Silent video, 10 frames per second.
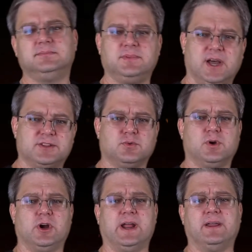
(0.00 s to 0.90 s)
Not to
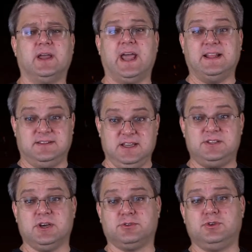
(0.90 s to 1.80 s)
worry, a
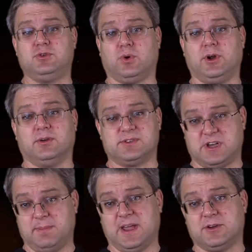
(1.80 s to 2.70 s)
detailed tutorial is
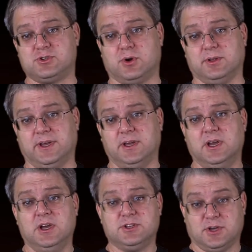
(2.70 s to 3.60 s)
coming out shortly,
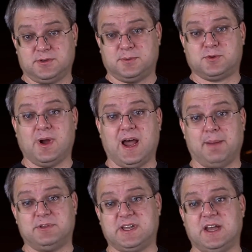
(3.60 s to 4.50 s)
so subscribe
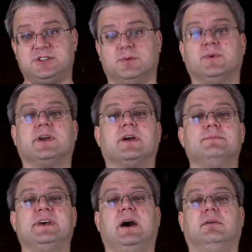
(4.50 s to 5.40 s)
to catch it when it
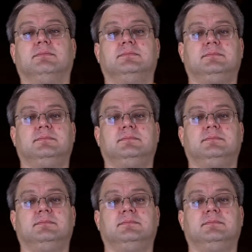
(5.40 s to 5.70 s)
comes out.